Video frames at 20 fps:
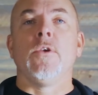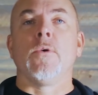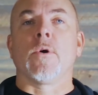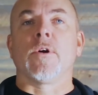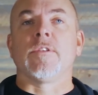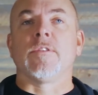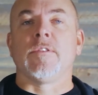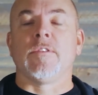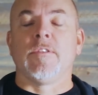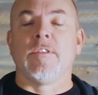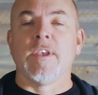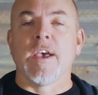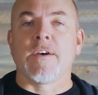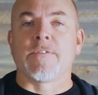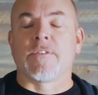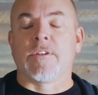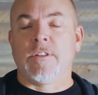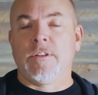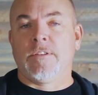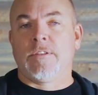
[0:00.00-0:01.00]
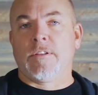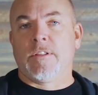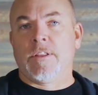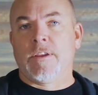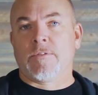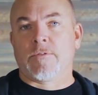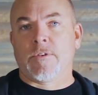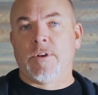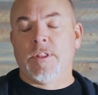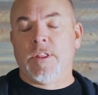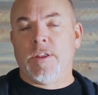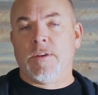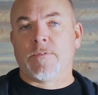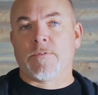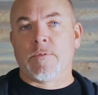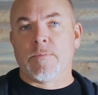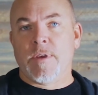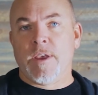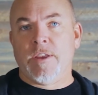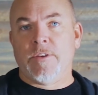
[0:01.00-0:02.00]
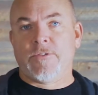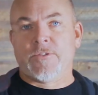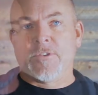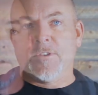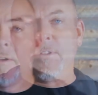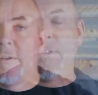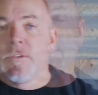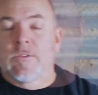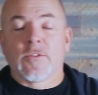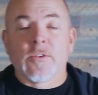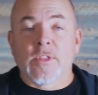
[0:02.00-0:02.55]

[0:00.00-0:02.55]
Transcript: you are definitely delivering the information.